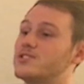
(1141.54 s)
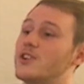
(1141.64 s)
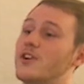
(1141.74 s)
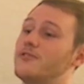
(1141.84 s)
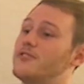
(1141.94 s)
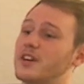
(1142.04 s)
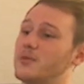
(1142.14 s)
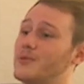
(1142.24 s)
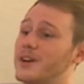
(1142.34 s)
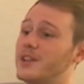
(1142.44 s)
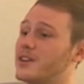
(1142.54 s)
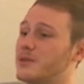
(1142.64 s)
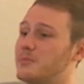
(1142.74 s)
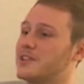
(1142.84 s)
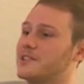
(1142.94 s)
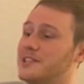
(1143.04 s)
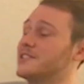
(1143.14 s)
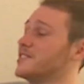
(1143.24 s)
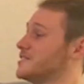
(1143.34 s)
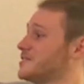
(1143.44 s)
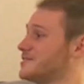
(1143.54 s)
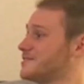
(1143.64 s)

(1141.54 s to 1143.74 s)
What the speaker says: there's no fucking way you're going to be a leader.